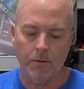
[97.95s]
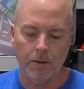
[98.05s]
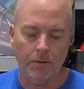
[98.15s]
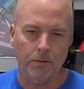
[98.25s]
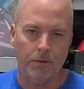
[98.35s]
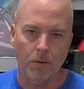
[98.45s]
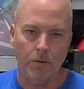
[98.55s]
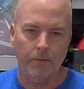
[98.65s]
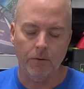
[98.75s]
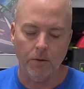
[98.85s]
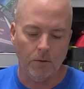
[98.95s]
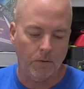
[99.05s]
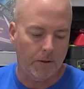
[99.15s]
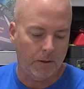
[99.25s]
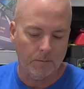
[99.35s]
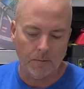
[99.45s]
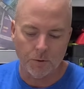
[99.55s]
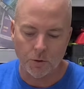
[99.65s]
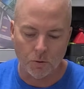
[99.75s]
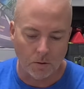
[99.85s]
They don't even know who I am, I'm
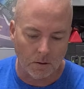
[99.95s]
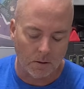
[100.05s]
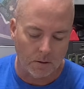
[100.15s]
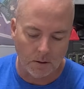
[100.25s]
sure.